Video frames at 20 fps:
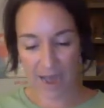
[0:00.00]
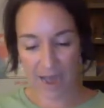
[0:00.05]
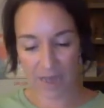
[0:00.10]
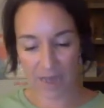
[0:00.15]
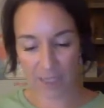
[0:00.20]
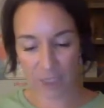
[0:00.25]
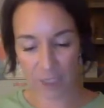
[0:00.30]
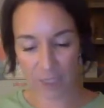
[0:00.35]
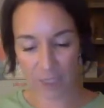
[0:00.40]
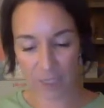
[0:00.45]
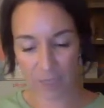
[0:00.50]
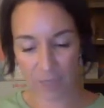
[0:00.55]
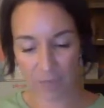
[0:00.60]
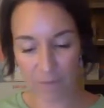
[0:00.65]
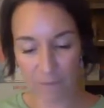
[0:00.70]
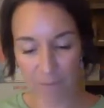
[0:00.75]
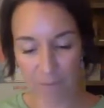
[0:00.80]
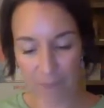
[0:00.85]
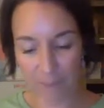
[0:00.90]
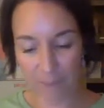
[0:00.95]
She said,
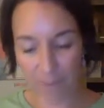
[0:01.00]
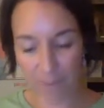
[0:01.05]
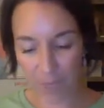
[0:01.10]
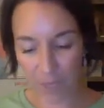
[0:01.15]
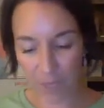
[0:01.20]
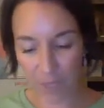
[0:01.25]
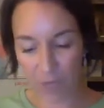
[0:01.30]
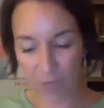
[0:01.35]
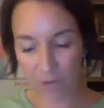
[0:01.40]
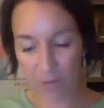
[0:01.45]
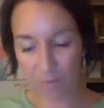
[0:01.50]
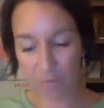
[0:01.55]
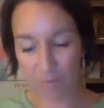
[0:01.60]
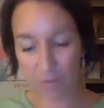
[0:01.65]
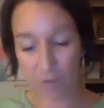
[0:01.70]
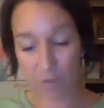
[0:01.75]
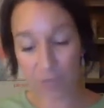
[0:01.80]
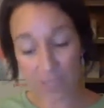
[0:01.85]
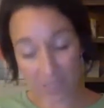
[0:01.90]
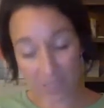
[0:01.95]
remember,
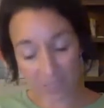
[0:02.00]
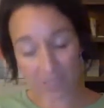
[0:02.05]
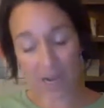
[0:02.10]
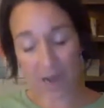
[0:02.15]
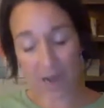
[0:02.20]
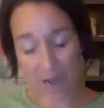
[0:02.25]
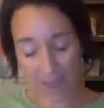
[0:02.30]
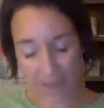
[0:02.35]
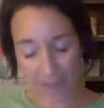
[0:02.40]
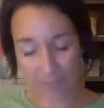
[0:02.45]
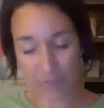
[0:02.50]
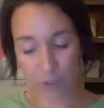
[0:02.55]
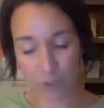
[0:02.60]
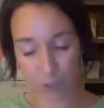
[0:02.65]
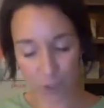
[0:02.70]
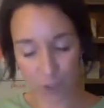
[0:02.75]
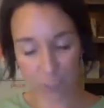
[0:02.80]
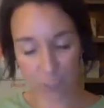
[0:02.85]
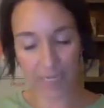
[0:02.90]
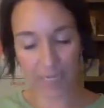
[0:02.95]
most of the time you
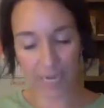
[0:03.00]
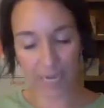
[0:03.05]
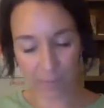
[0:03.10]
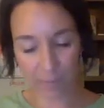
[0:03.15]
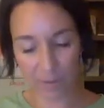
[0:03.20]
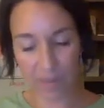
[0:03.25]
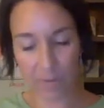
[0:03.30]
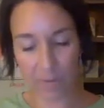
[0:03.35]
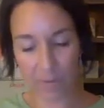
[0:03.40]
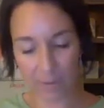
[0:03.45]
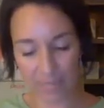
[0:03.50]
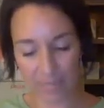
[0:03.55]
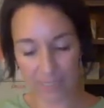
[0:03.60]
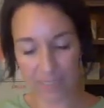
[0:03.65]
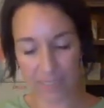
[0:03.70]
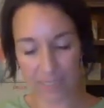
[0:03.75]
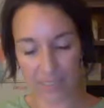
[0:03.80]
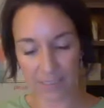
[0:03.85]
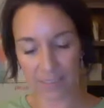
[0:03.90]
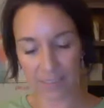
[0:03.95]
should lead with the
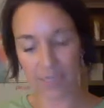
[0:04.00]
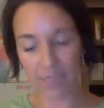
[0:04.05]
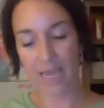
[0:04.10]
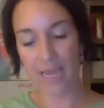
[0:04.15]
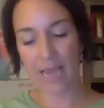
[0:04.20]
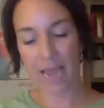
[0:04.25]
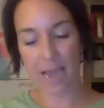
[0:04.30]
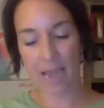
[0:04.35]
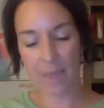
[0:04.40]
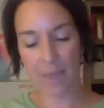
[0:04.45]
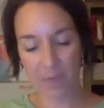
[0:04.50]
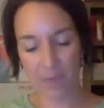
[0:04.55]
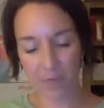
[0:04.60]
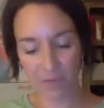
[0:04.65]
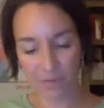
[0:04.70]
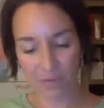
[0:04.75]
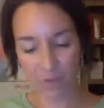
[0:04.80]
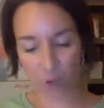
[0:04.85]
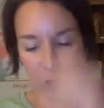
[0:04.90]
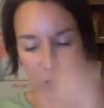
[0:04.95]
business and then
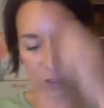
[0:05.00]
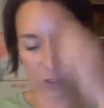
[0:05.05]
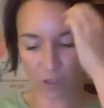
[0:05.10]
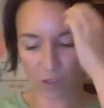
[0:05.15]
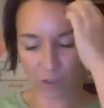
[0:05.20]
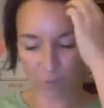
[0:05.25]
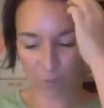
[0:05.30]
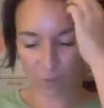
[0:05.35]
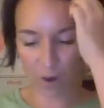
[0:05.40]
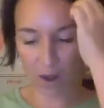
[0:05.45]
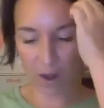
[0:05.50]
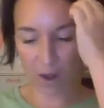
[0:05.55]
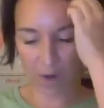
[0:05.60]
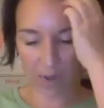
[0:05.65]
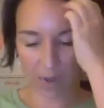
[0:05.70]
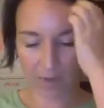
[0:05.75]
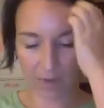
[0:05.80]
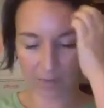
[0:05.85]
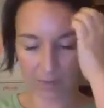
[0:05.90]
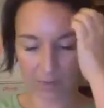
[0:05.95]
default to the
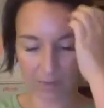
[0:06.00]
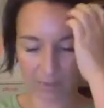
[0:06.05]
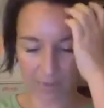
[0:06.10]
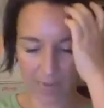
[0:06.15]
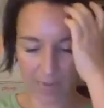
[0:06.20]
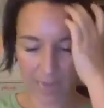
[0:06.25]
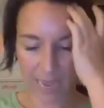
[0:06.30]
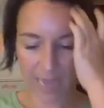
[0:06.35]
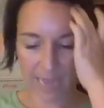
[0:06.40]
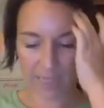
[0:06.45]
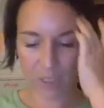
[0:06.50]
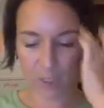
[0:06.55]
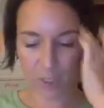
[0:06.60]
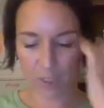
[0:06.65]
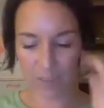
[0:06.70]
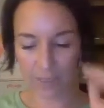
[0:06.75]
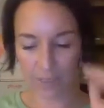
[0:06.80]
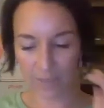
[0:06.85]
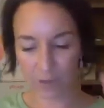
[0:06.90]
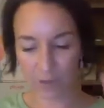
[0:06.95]
products. And she
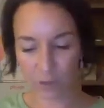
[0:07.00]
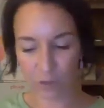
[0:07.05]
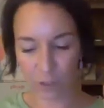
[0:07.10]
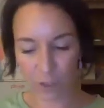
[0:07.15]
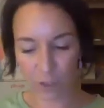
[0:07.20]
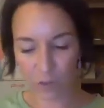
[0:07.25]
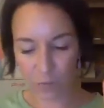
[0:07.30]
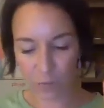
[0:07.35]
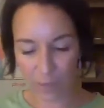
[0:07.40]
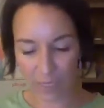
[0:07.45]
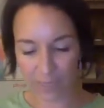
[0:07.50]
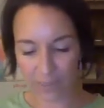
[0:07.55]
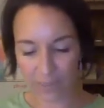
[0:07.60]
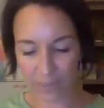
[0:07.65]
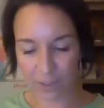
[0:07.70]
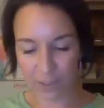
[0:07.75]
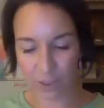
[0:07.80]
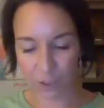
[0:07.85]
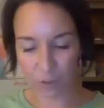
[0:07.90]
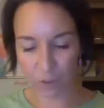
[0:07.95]
said, there's two
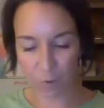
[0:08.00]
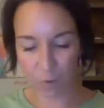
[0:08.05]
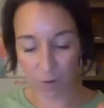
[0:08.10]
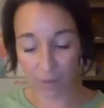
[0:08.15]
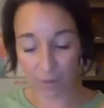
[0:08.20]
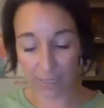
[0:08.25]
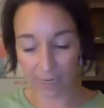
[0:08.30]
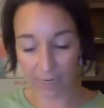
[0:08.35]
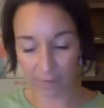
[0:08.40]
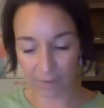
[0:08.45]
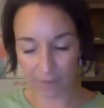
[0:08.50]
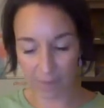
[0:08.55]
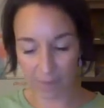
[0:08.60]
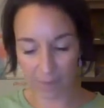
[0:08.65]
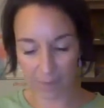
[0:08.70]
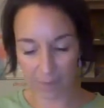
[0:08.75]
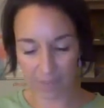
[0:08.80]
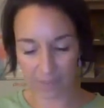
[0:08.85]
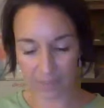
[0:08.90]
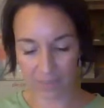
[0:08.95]
reasons you won't lead with the
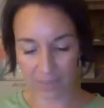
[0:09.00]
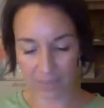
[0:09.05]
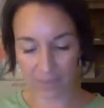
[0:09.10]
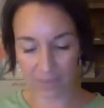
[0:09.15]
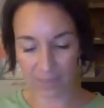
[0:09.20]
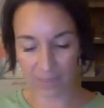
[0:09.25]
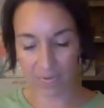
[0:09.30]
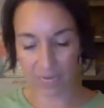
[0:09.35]
business.